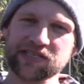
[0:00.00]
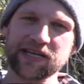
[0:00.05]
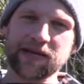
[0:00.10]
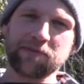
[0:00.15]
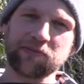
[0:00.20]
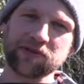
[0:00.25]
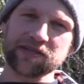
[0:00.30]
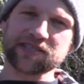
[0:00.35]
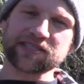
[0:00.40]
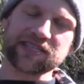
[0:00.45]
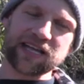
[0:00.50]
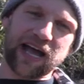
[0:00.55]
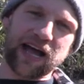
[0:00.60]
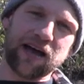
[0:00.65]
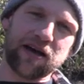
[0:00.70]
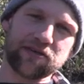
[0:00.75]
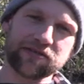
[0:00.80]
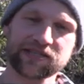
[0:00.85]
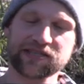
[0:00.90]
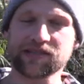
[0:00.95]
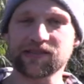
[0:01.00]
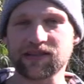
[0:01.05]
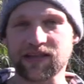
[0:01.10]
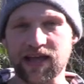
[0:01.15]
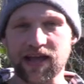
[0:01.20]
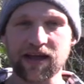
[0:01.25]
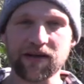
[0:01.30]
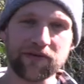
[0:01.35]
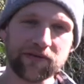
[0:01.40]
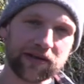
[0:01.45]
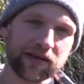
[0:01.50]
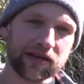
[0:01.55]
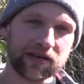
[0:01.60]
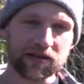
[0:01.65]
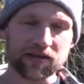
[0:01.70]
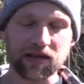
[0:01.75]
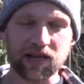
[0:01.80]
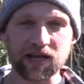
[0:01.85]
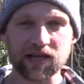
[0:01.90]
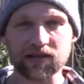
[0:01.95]
sampling sounds and
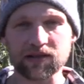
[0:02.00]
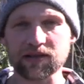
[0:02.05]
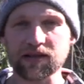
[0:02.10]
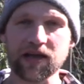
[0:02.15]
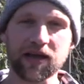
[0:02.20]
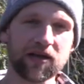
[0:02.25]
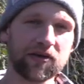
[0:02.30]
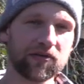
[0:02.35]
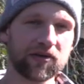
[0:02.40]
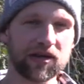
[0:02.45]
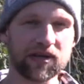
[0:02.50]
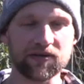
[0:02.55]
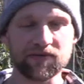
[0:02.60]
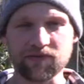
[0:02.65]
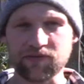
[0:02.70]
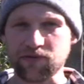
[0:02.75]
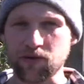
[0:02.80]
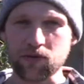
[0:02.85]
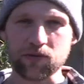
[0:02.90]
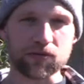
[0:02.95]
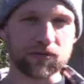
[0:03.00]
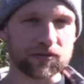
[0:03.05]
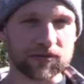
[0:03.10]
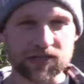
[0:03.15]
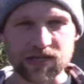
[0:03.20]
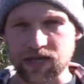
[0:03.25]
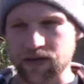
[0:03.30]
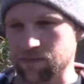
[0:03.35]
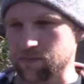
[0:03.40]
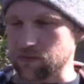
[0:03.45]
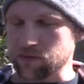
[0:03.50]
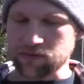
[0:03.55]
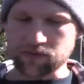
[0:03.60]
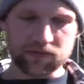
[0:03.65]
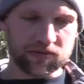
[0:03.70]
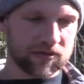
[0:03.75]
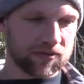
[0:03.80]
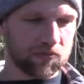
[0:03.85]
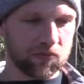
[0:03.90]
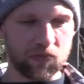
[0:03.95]
layering, like layering vocal
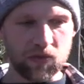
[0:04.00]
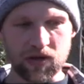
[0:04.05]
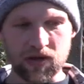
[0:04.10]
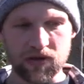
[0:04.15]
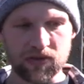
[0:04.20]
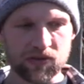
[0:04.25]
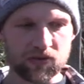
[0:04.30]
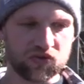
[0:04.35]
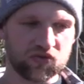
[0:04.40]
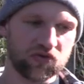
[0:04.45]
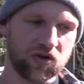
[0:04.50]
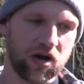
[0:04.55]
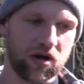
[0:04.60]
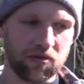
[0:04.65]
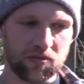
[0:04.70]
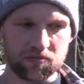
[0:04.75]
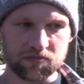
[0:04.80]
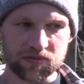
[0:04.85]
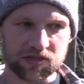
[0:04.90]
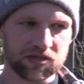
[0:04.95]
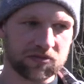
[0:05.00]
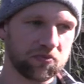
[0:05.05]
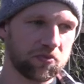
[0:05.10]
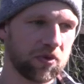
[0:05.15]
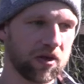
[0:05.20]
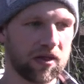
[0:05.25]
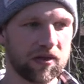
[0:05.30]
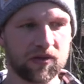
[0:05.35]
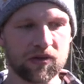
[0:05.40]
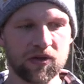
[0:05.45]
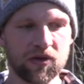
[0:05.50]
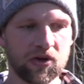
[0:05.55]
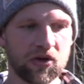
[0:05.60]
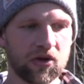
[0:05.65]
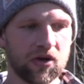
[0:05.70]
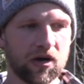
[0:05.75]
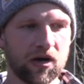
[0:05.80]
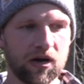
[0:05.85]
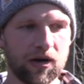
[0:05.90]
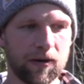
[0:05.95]
samples with drums, with
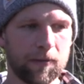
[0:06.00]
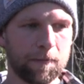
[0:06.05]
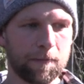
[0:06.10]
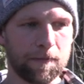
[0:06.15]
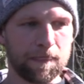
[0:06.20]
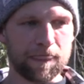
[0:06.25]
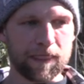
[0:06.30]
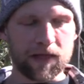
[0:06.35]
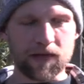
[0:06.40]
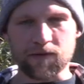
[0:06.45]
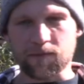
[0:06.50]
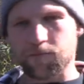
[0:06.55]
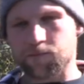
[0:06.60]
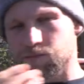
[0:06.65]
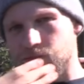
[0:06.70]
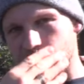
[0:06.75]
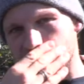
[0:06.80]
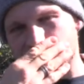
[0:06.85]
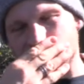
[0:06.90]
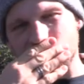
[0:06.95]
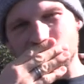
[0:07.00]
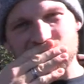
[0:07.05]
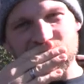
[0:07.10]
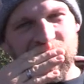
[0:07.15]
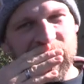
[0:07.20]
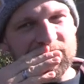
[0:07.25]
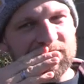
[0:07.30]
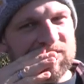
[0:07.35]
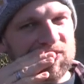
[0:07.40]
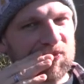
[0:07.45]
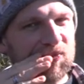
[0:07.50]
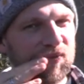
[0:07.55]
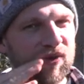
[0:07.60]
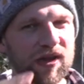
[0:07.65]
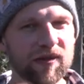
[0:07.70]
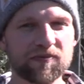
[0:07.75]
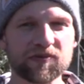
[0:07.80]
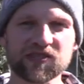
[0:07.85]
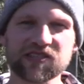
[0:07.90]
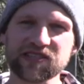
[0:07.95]
um, you know, different types of
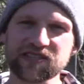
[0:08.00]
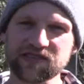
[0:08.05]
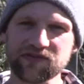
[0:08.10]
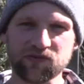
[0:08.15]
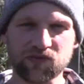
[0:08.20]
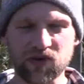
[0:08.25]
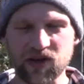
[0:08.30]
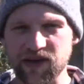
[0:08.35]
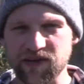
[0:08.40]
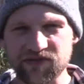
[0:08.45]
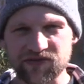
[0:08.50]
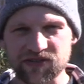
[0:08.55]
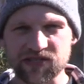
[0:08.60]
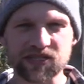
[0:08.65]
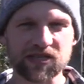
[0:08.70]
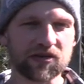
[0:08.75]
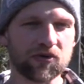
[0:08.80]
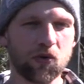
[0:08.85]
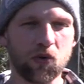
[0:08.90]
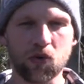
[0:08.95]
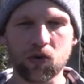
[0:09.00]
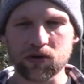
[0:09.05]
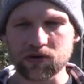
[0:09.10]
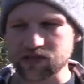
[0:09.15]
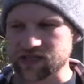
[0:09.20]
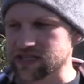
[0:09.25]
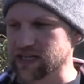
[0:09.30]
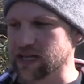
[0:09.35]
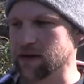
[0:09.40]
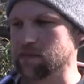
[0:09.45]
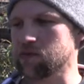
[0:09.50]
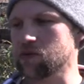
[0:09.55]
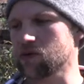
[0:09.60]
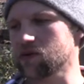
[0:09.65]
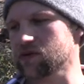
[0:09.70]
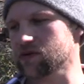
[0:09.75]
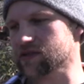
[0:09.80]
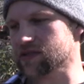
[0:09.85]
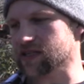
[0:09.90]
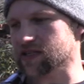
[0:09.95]
riffs, riffs and horn
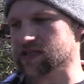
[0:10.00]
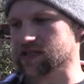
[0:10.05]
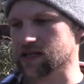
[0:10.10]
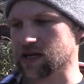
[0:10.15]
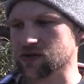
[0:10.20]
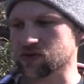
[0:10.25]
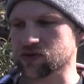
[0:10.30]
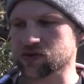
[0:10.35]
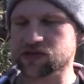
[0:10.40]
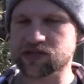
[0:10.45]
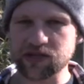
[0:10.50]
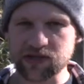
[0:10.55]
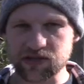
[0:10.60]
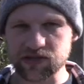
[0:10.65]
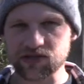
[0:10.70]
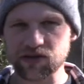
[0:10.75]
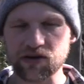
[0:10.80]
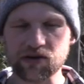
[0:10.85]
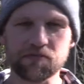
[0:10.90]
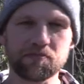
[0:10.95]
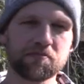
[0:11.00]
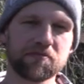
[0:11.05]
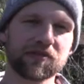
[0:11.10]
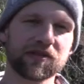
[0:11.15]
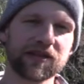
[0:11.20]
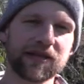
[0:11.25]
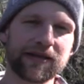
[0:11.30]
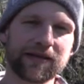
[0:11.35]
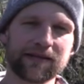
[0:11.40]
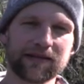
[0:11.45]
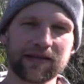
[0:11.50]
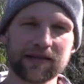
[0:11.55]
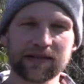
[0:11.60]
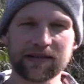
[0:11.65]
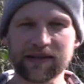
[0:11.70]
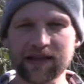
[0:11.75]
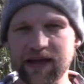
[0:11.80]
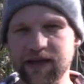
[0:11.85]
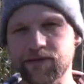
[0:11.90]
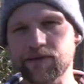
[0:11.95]
samples, etc. So they start
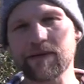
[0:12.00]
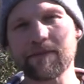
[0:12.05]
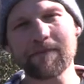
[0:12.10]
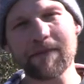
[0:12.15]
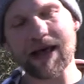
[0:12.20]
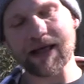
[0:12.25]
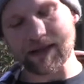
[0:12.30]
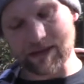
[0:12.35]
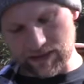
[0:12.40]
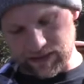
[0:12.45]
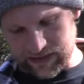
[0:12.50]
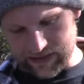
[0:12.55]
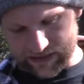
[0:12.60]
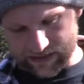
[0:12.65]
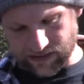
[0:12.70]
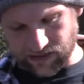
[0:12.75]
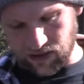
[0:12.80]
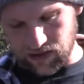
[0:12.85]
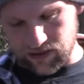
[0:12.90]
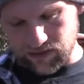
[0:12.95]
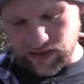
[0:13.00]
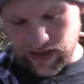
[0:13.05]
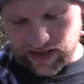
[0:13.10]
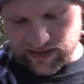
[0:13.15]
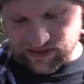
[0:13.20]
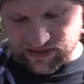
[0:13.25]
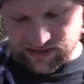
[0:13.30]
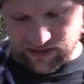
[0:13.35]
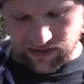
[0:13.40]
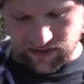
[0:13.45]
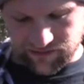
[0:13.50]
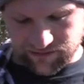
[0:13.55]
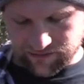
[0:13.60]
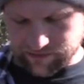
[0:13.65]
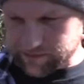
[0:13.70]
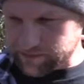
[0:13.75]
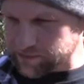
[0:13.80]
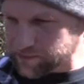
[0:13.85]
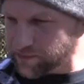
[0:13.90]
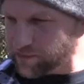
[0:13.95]
layering melodies, all that stuff.
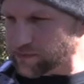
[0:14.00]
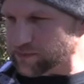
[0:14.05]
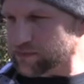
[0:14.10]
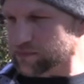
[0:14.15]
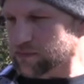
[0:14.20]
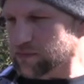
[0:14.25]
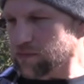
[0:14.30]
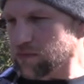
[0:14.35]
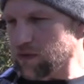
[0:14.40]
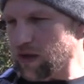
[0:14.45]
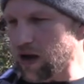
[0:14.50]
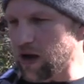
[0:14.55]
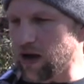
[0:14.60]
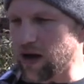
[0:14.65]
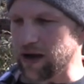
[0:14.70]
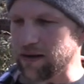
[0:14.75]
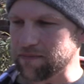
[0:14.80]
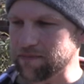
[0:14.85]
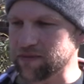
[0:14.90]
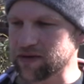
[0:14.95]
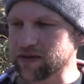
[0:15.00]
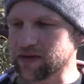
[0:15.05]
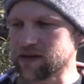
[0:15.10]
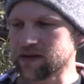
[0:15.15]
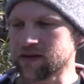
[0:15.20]
Um,